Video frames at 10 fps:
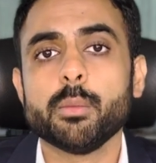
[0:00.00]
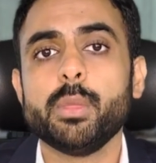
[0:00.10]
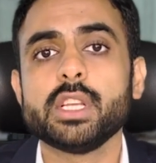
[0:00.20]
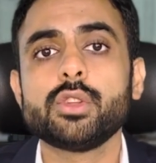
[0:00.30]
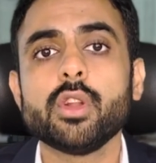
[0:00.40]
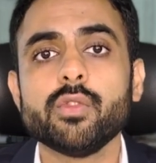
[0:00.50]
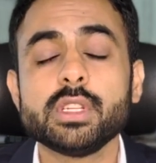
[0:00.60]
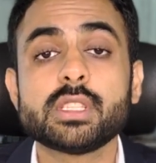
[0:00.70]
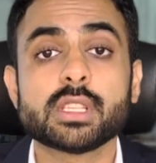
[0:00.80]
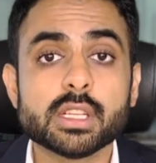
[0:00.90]
based on
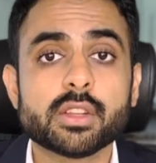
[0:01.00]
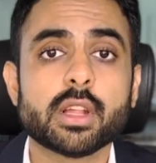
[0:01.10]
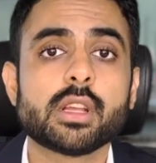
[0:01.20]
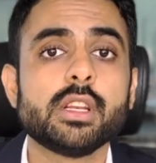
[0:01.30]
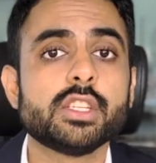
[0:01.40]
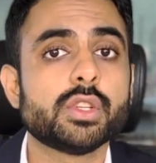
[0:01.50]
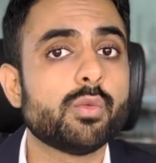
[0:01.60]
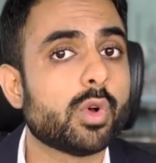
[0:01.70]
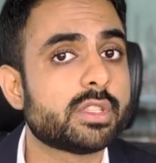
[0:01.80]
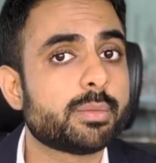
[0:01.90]
which such recognition
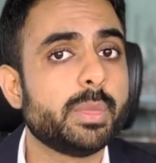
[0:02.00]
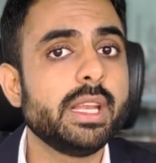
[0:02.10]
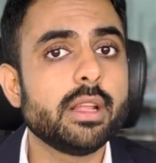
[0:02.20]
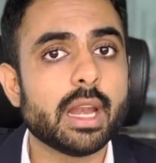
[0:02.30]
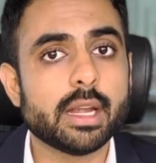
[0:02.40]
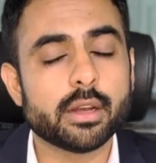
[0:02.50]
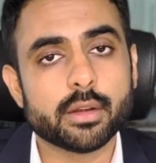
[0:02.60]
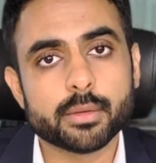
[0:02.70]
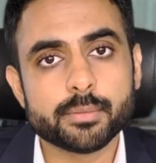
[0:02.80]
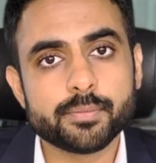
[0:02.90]
was being
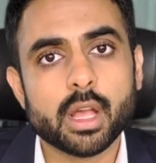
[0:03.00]
granted.